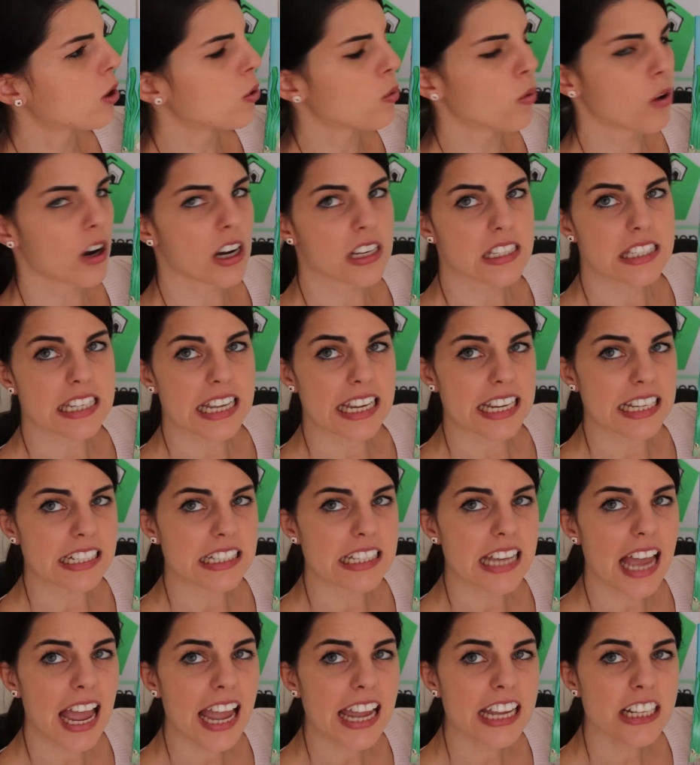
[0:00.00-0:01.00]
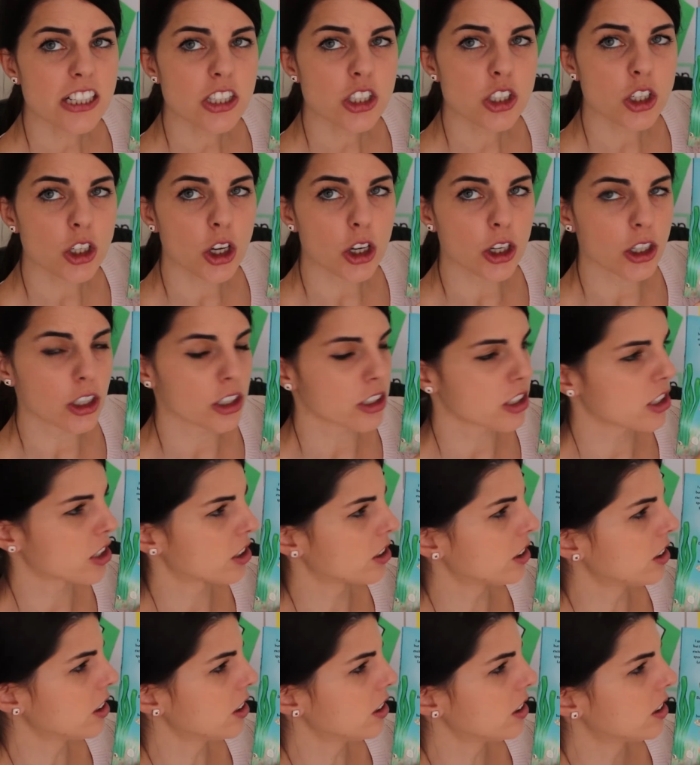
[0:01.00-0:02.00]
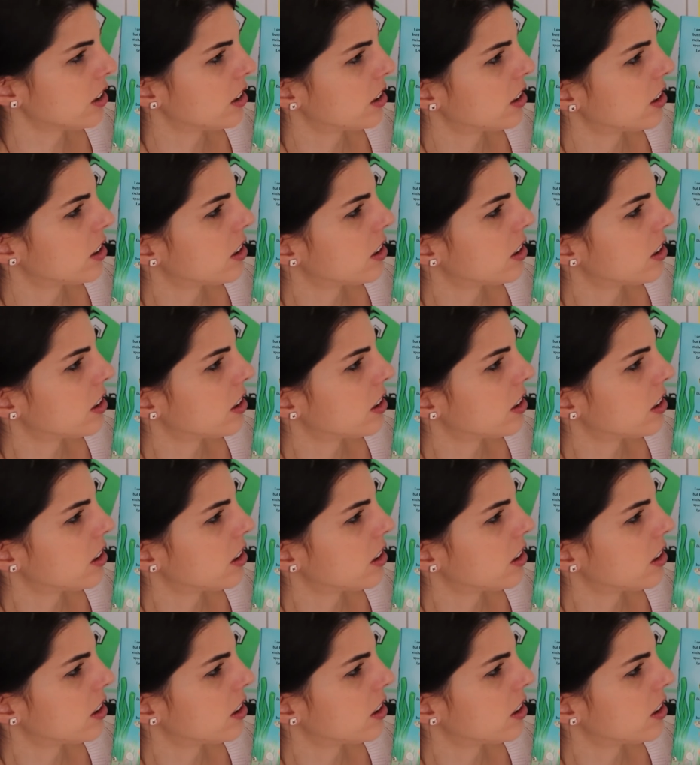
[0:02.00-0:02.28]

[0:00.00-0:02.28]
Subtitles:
Was it a turtle?